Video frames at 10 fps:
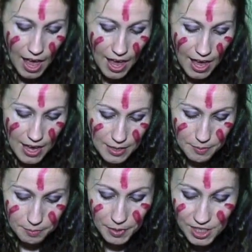and
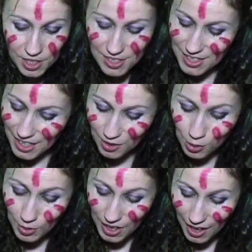much is yet
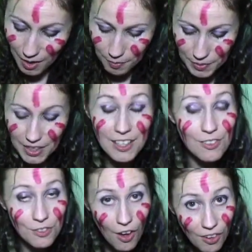to come
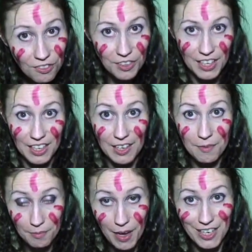involving
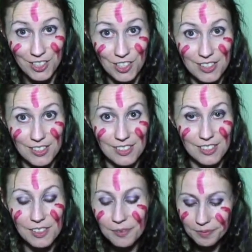
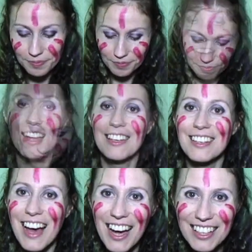mages.
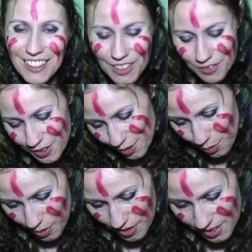9 of
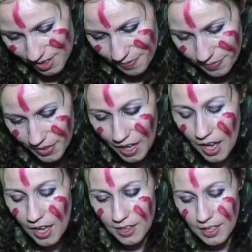Swords.
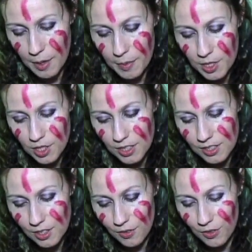The image
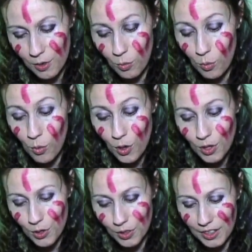is of the
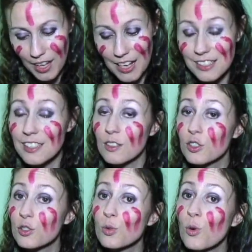warrior class, the
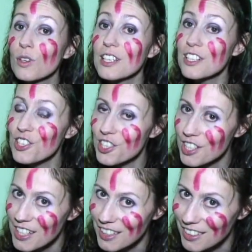sword and
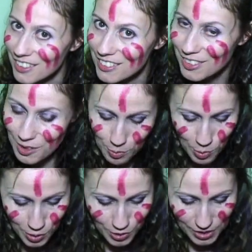shield
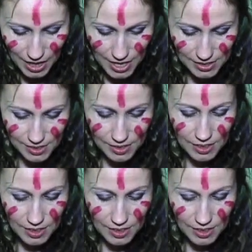warrior class.